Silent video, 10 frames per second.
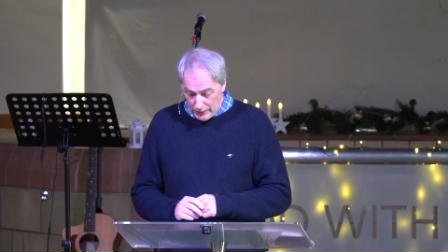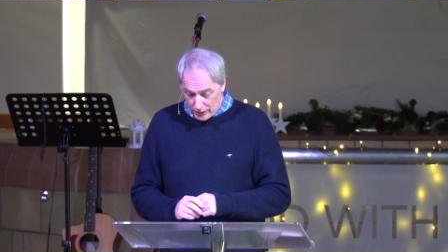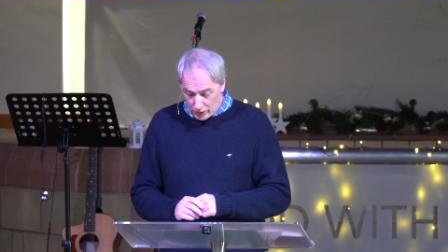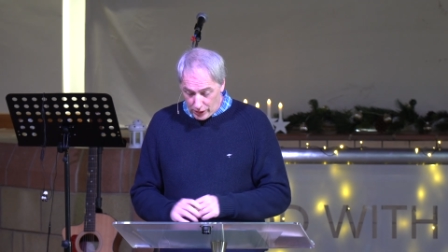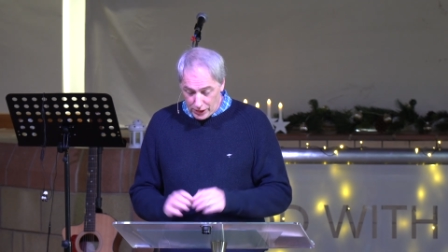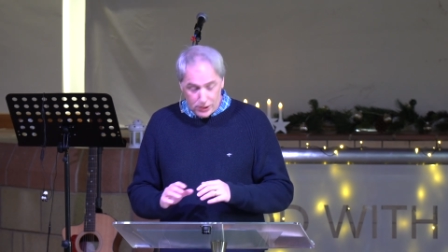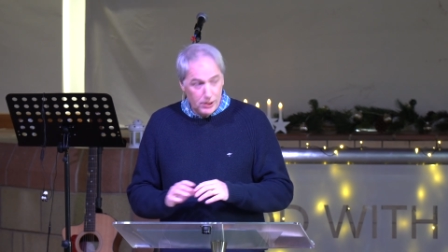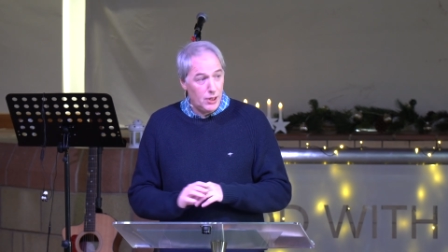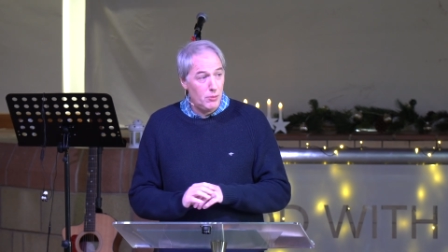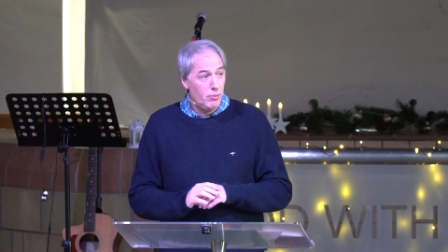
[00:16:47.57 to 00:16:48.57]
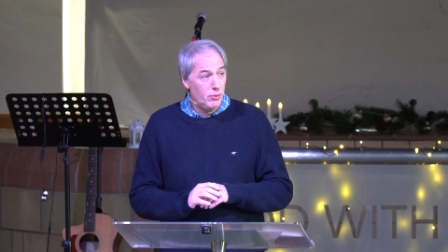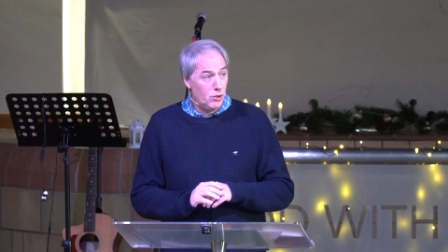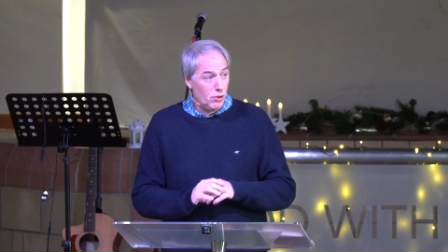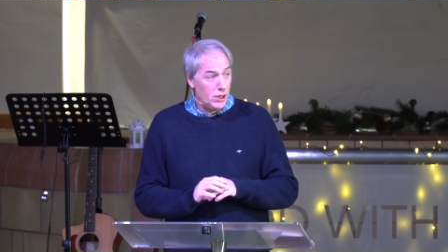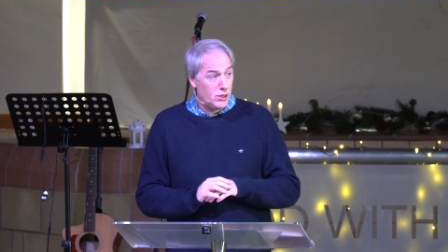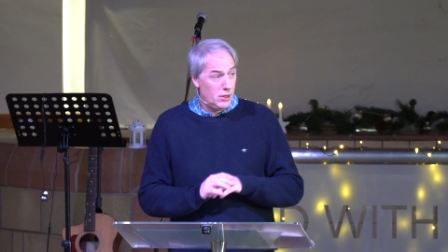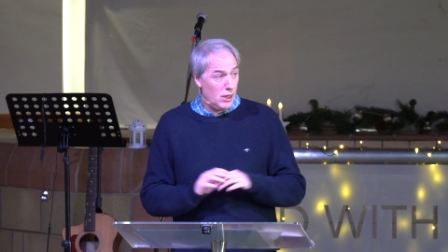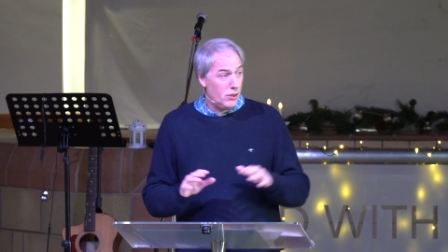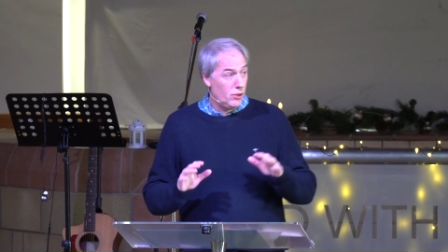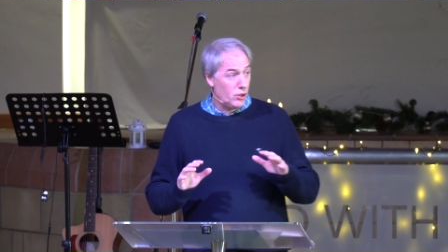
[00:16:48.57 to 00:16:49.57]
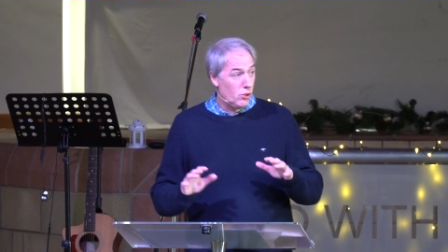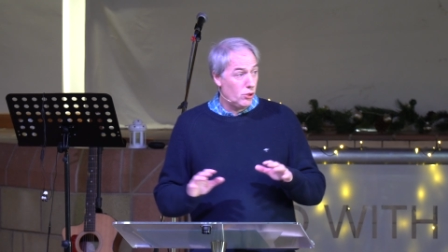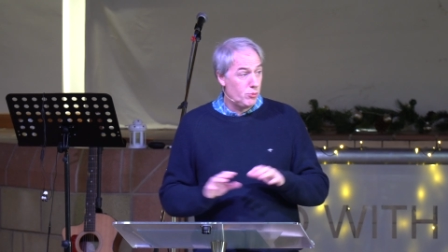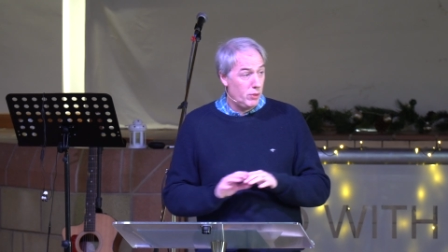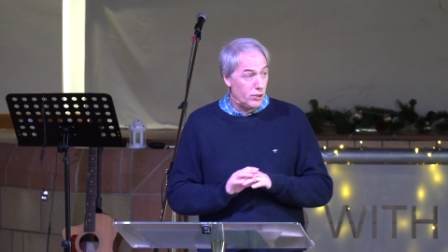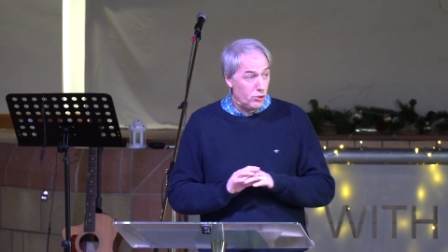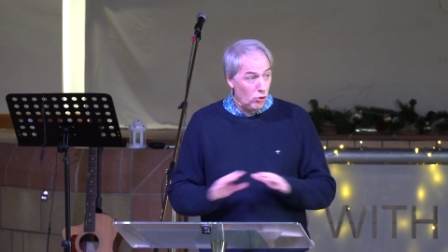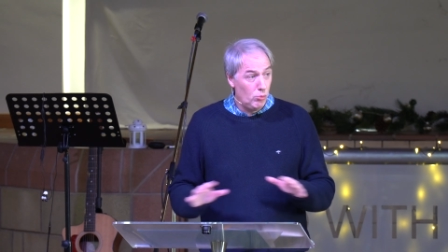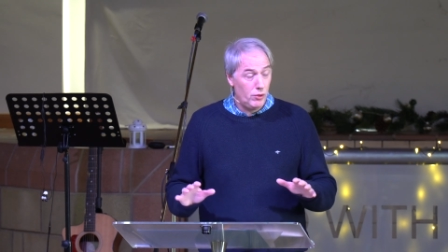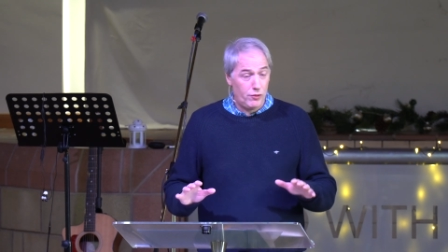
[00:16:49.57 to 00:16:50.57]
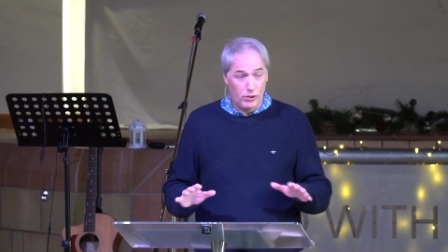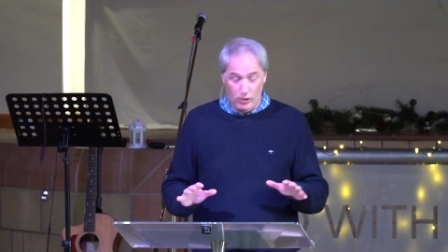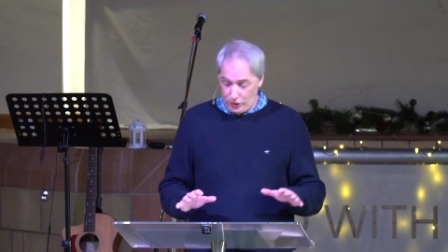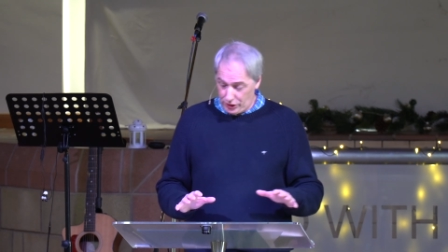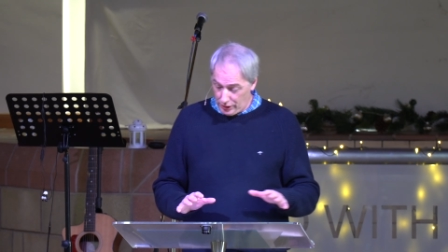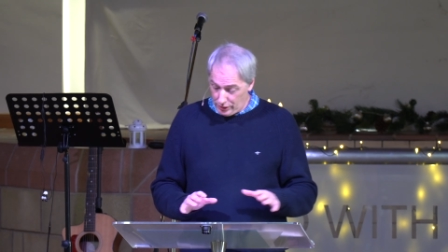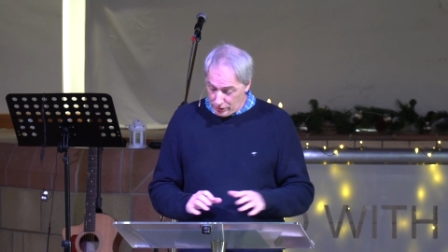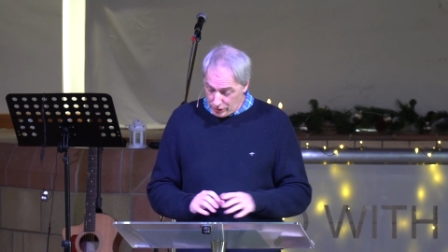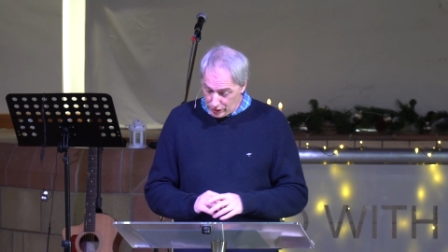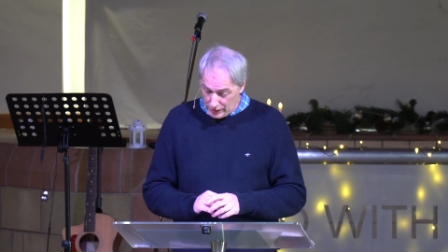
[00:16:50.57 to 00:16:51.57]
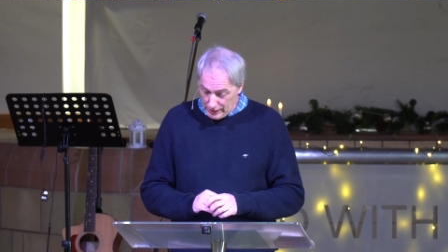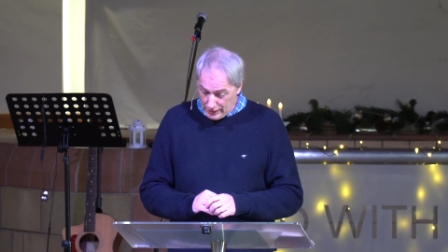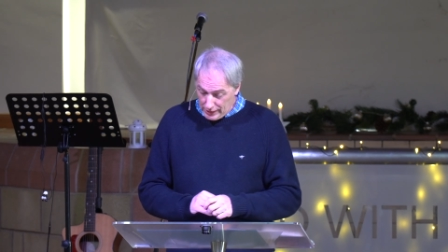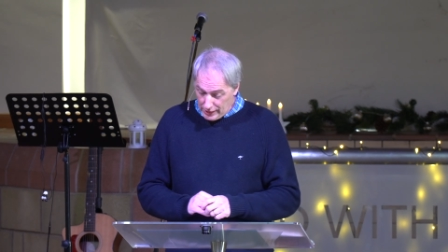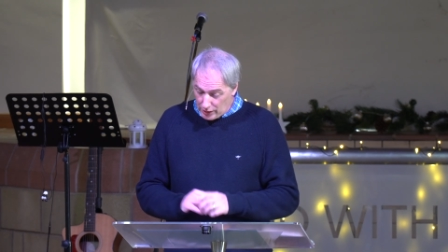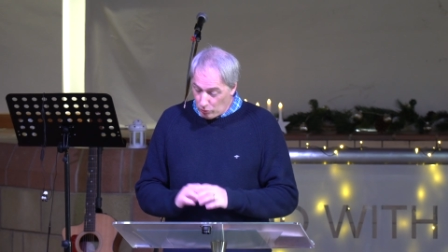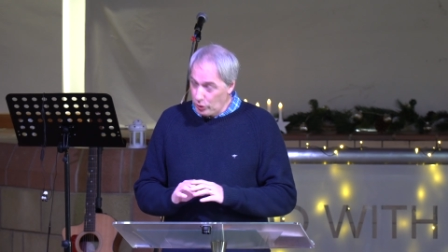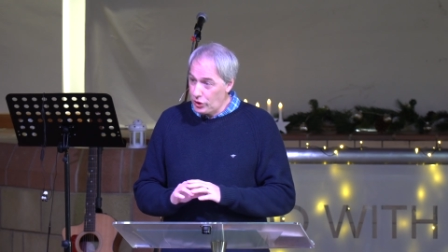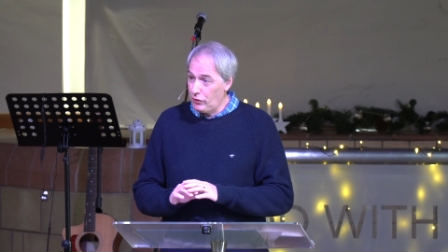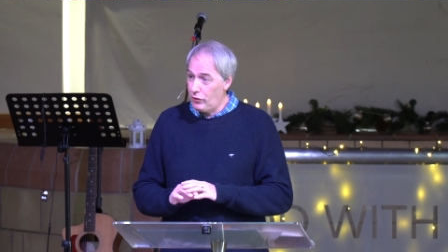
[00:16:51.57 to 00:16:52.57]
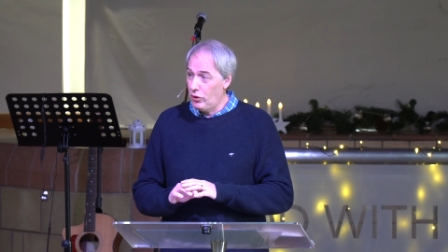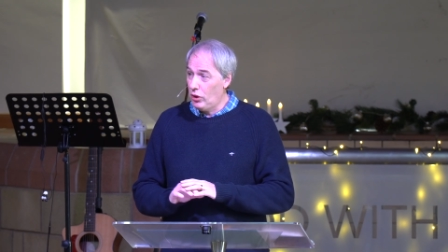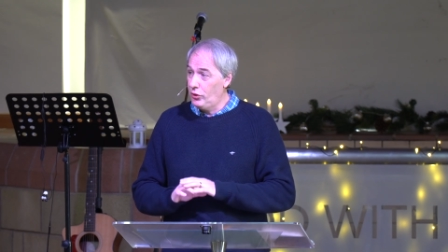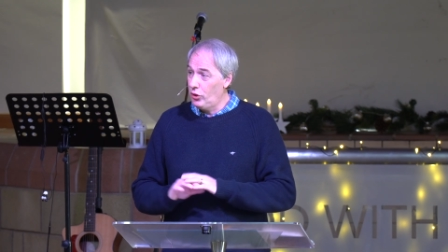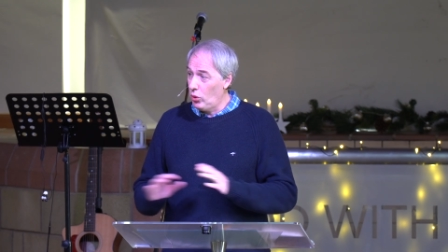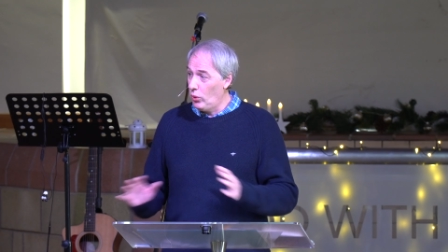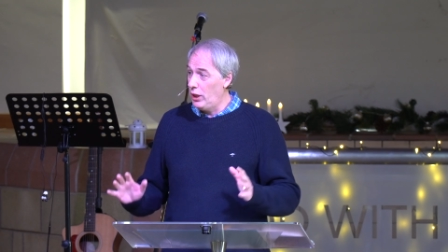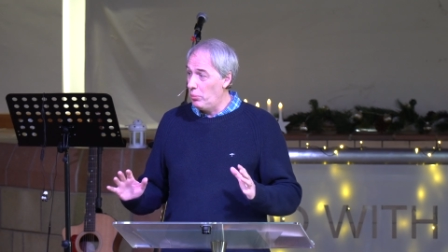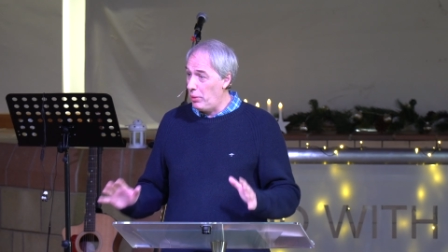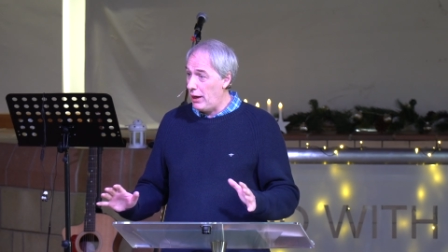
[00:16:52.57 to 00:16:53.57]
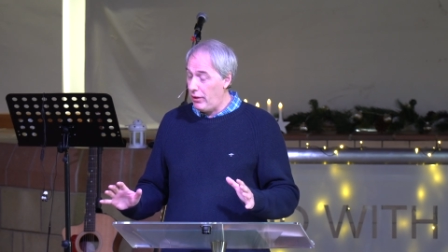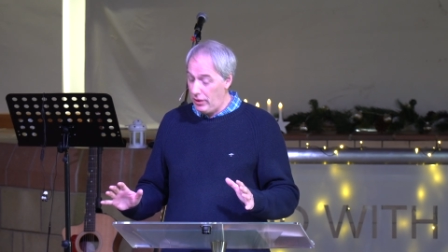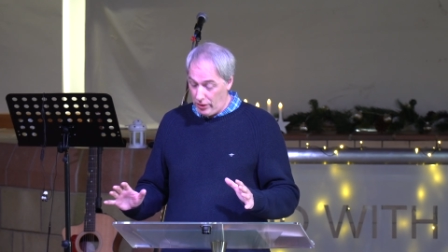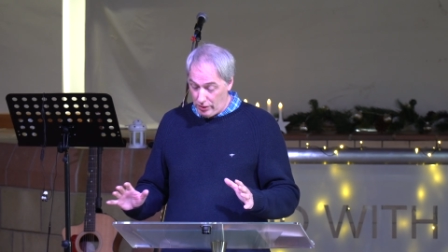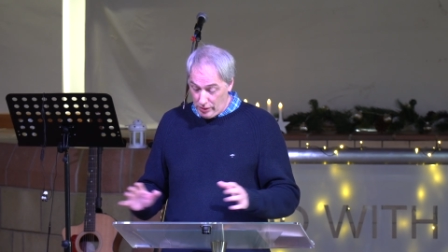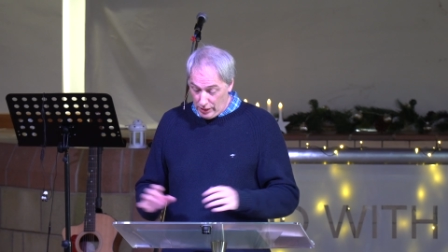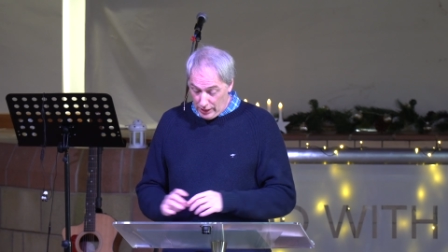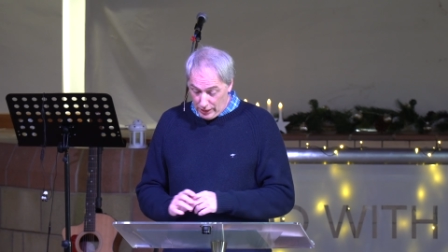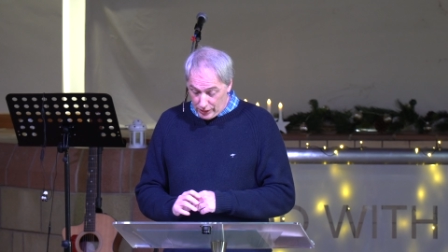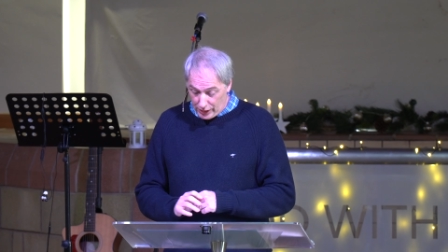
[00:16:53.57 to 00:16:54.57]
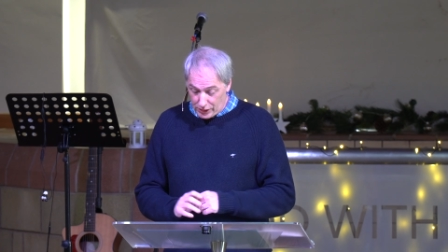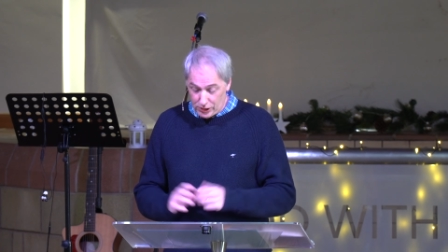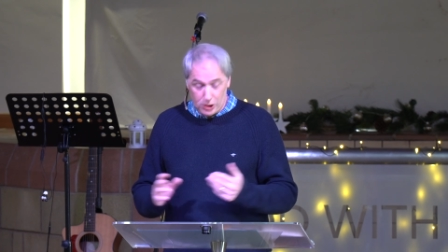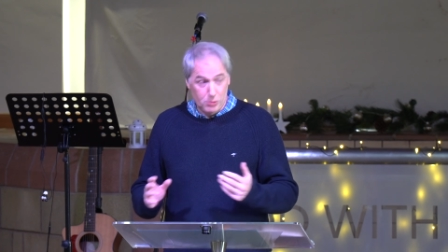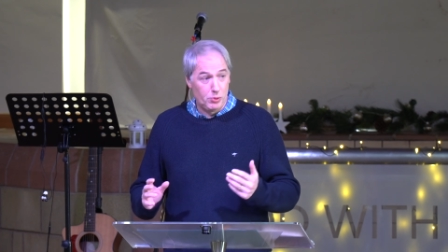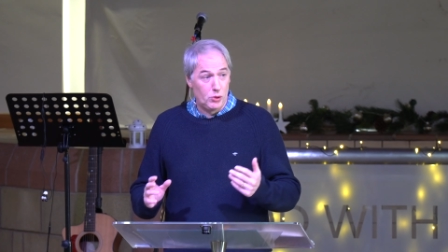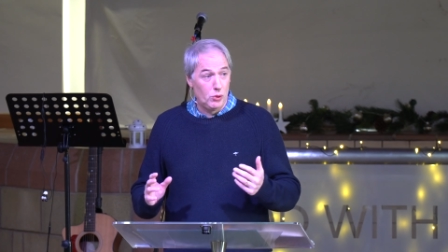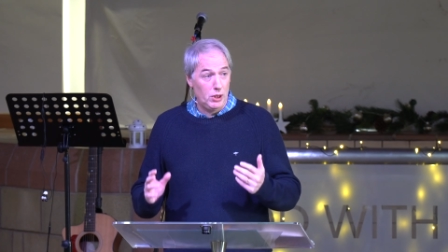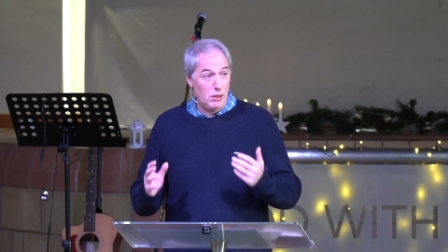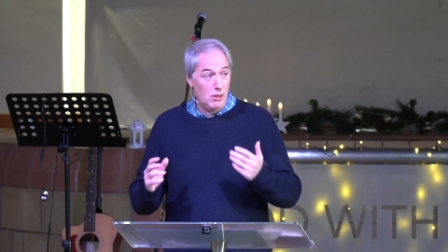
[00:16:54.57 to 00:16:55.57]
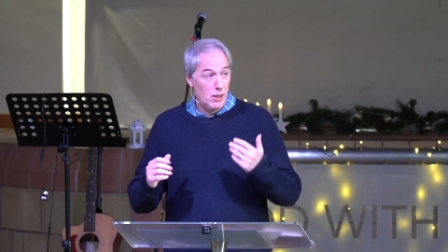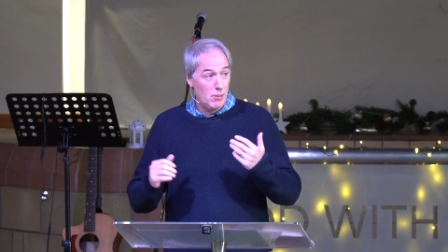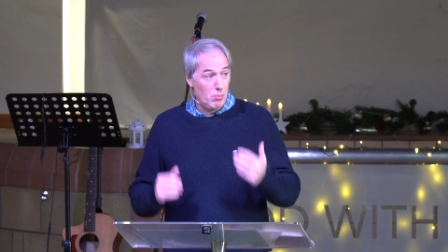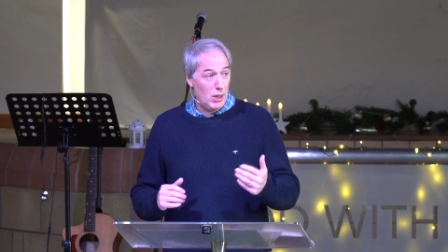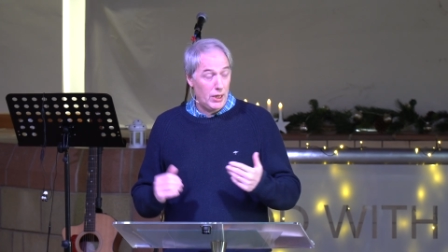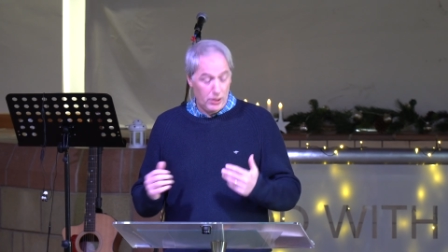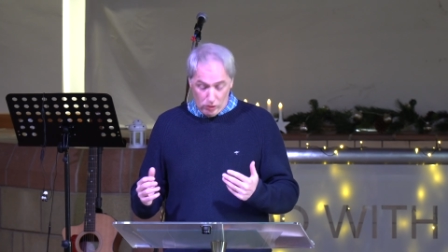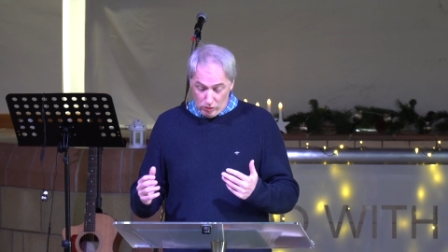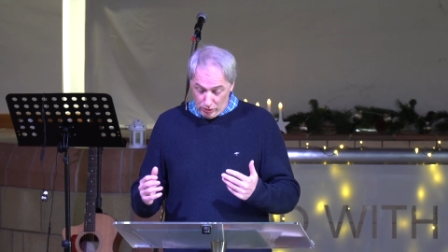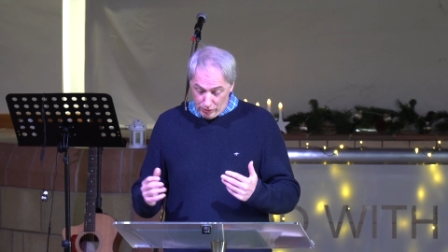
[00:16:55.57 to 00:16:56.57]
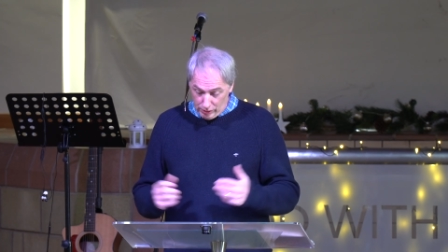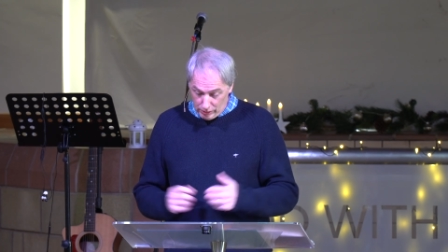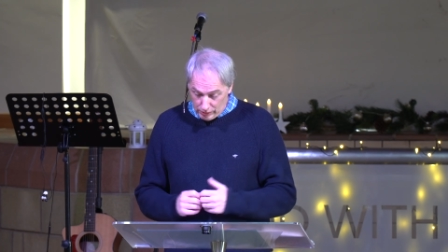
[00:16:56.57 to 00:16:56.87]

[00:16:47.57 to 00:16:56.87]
Christ Christ's death on the cross made atonement for our sins and once and for all took away the barrier that exists between man and God.